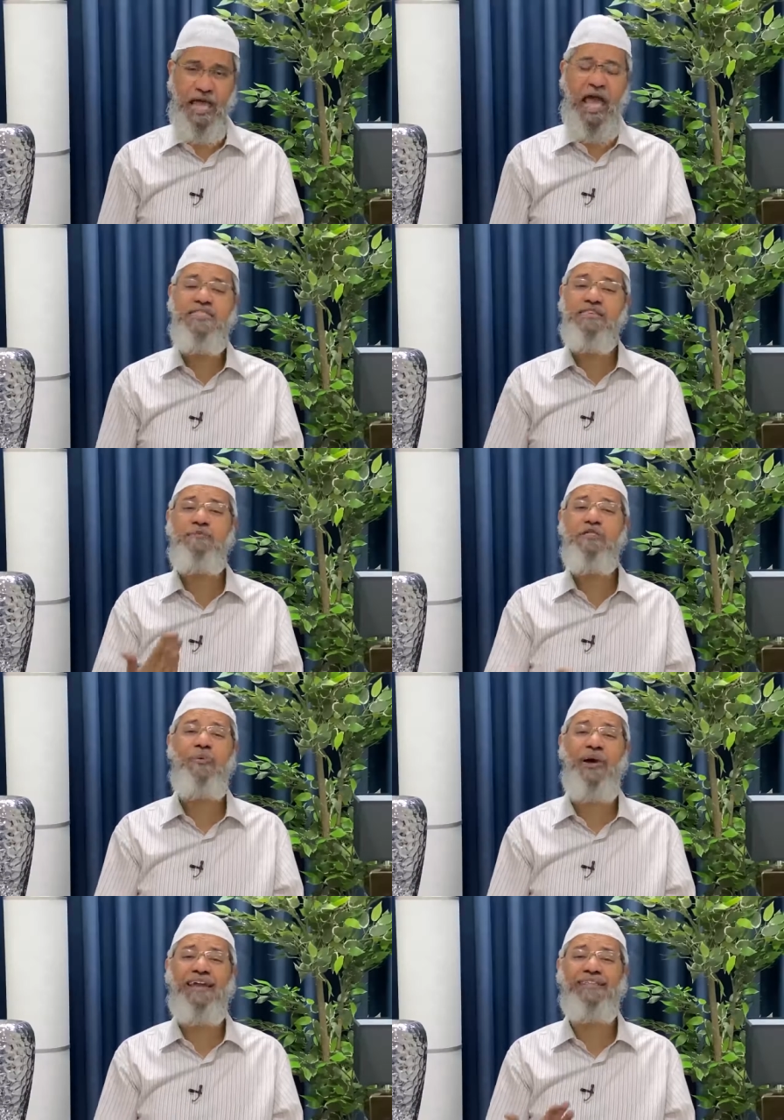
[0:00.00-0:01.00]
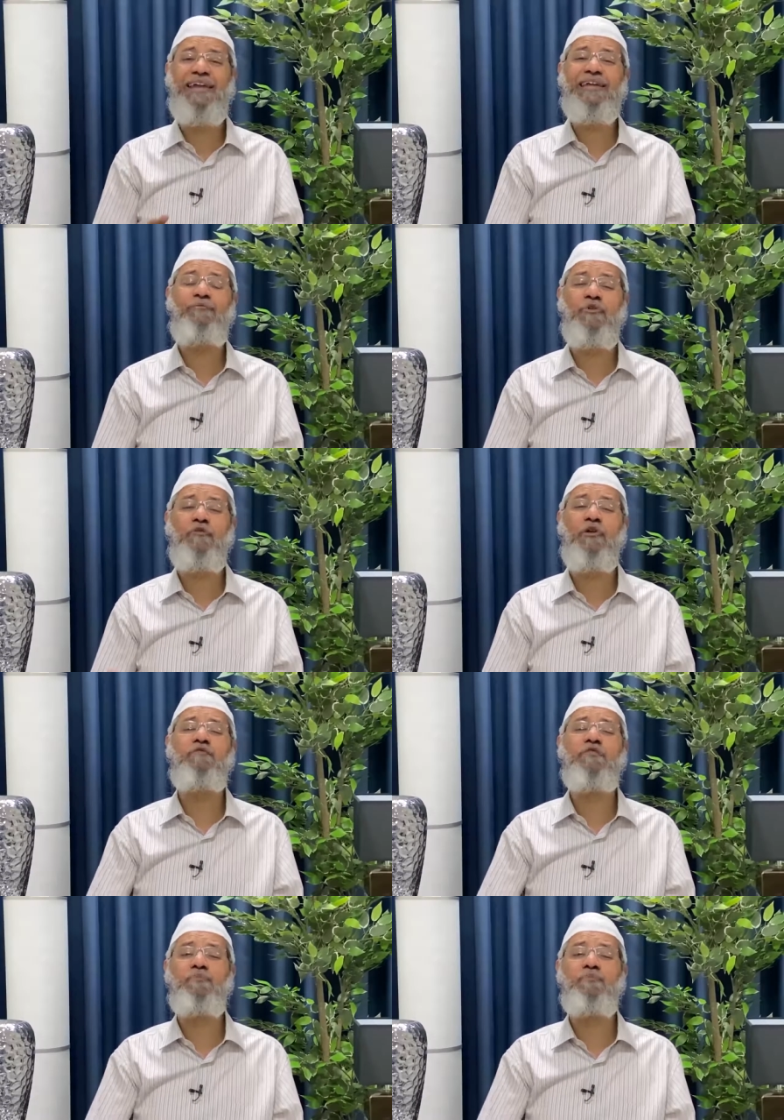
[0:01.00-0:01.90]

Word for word: And Jimmy Swaggart that time was one of the